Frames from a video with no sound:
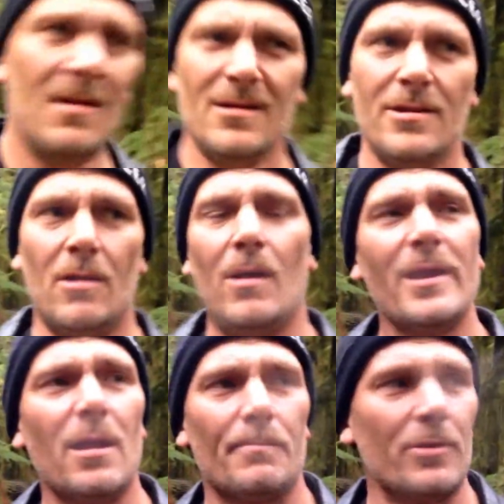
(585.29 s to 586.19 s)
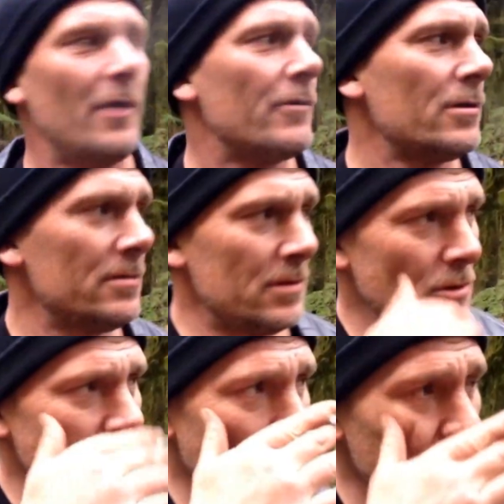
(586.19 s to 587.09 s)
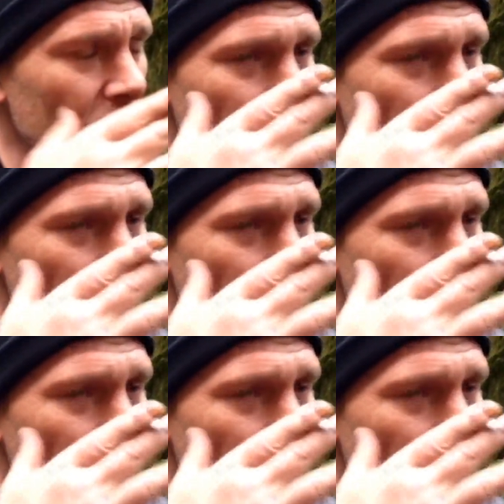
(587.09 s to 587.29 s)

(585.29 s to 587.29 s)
You know, I got a brother who's older than